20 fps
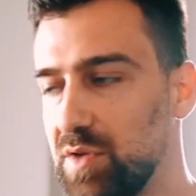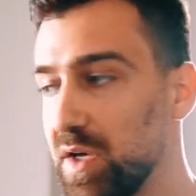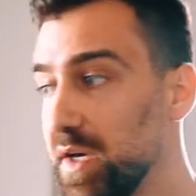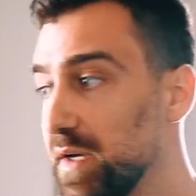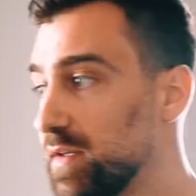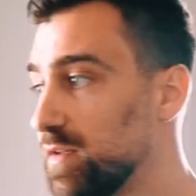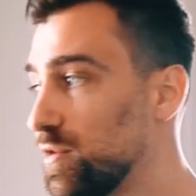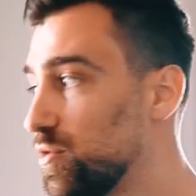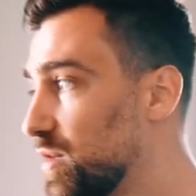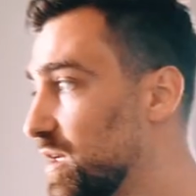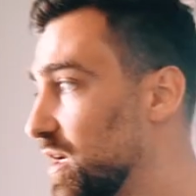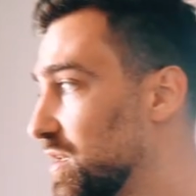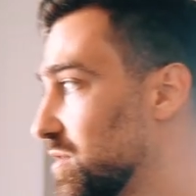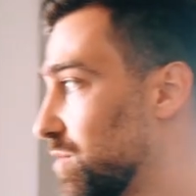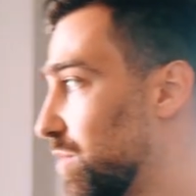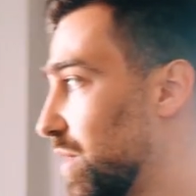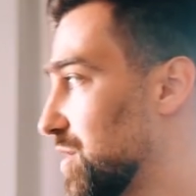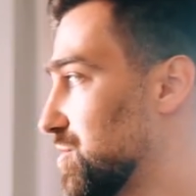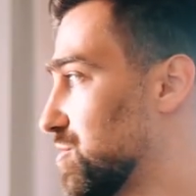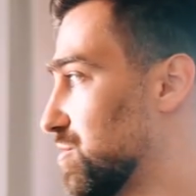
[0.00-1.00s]
Then you get a
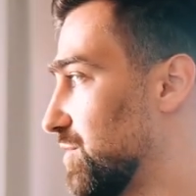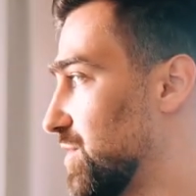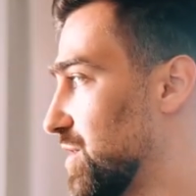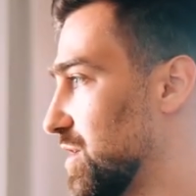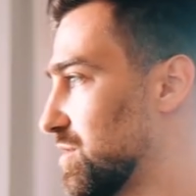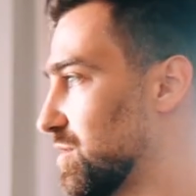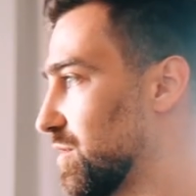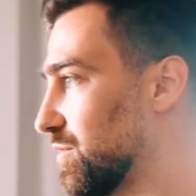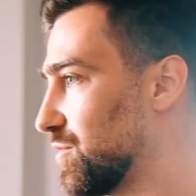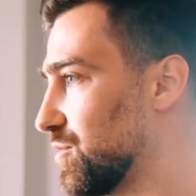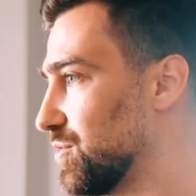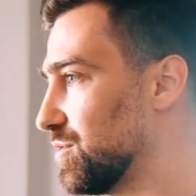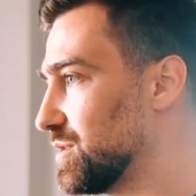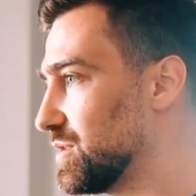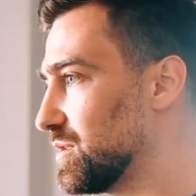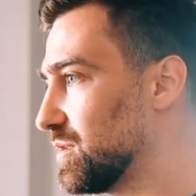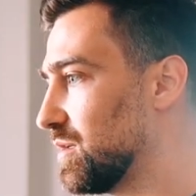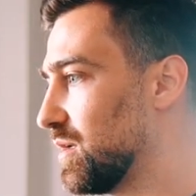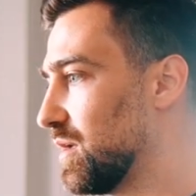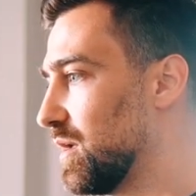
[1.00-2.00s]
bunch of
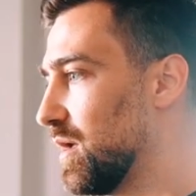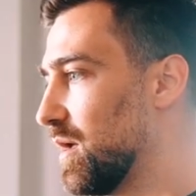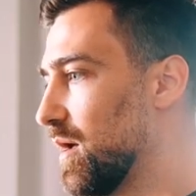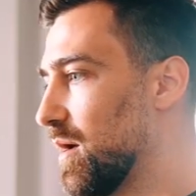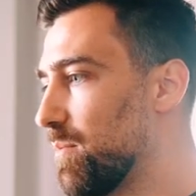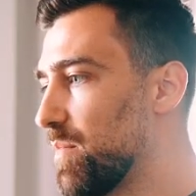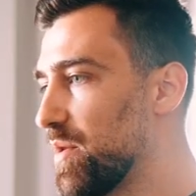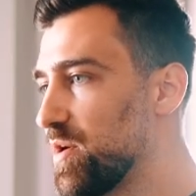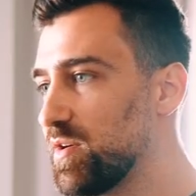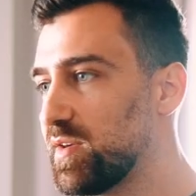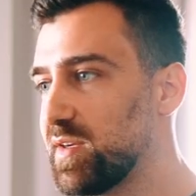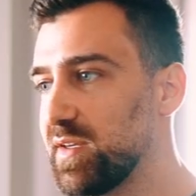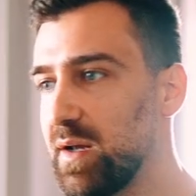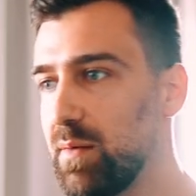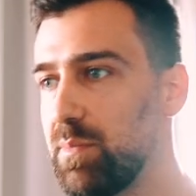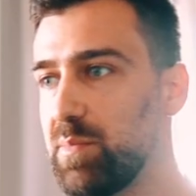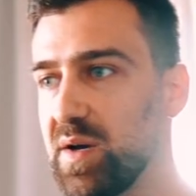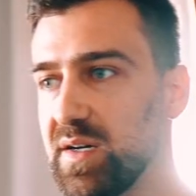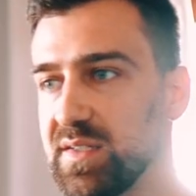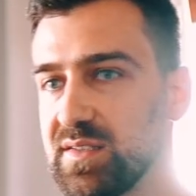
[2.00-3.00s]
interviews, but you
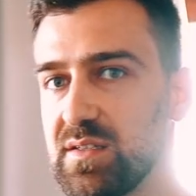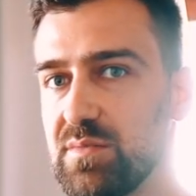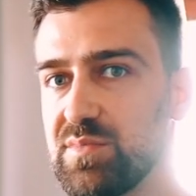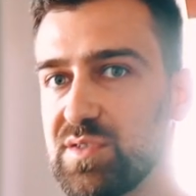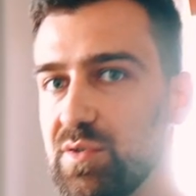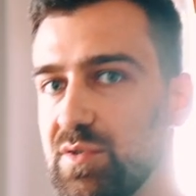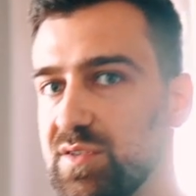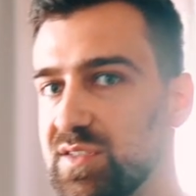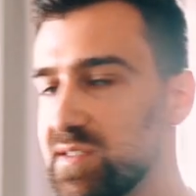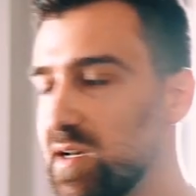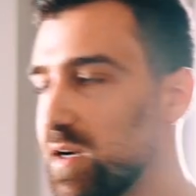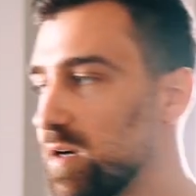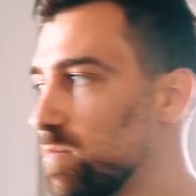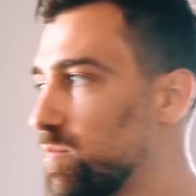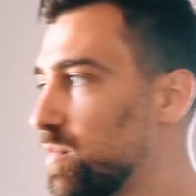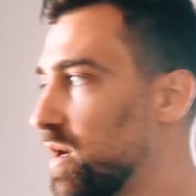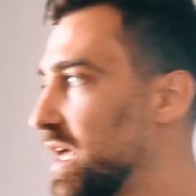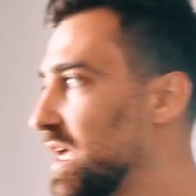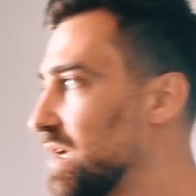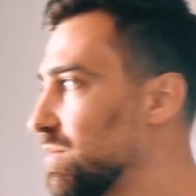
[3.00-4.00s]
cannot pass them, so you start
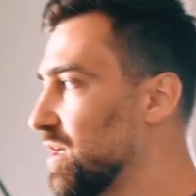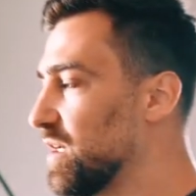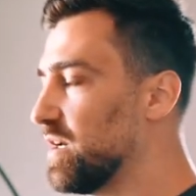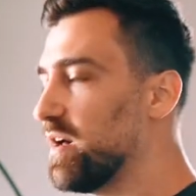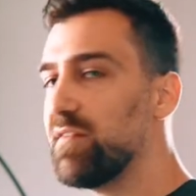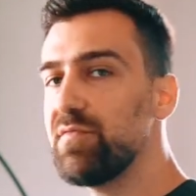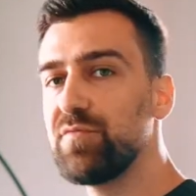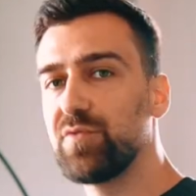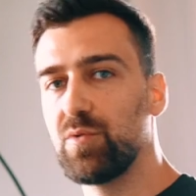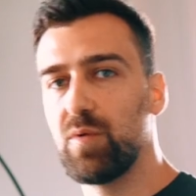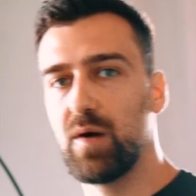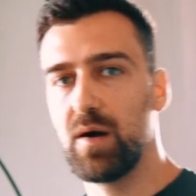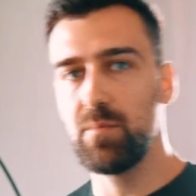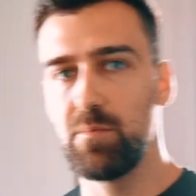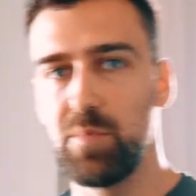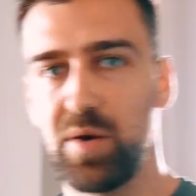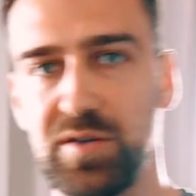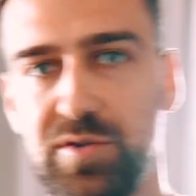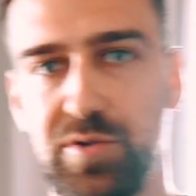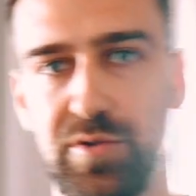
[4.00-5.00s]
blaming
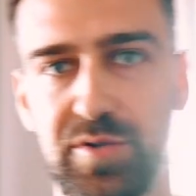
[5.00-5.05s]
everyone but